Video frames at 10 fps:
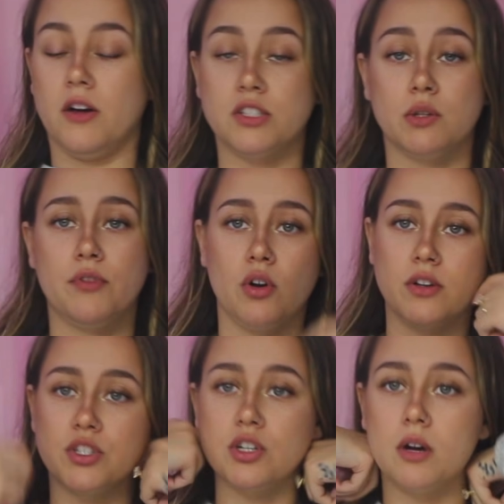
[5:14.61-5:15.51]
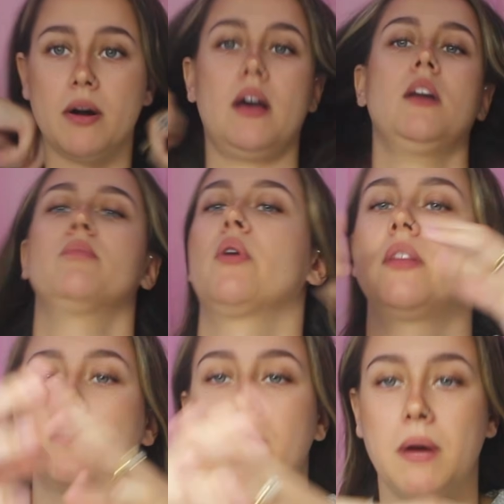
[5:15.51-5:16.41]
Also, if you're unsure about how to bring
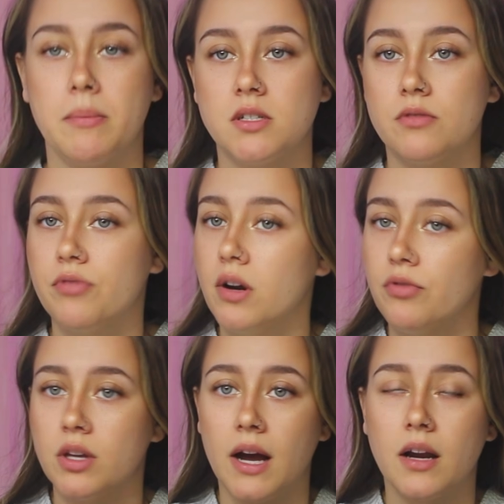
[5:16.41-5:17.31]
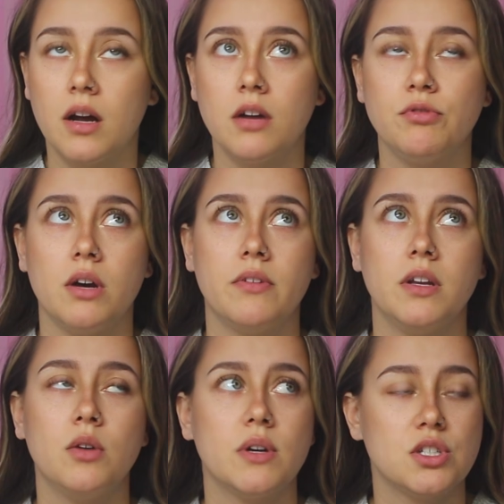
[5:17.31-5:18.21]
like the pigment to the front for the cat eye, or if you have
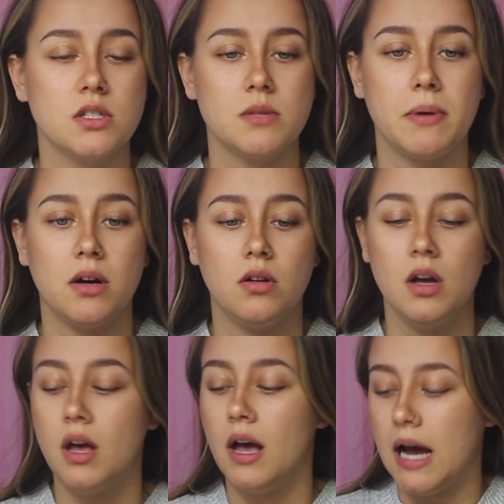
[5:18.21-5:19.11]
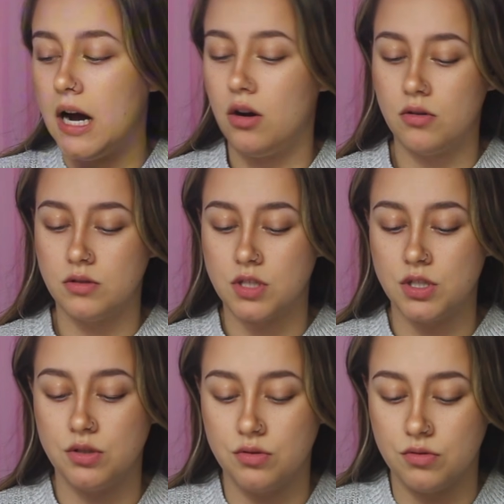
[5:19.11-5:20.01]
any questions about how to
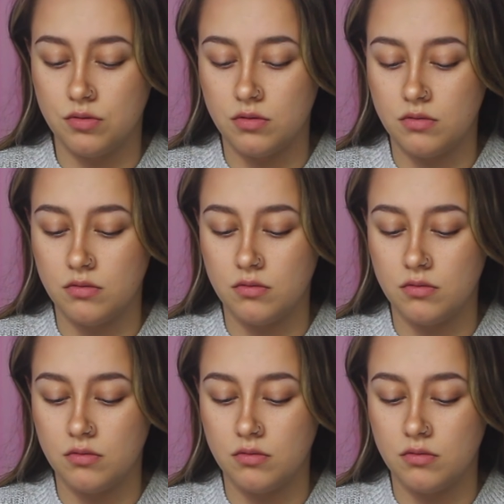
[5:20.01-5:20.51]
do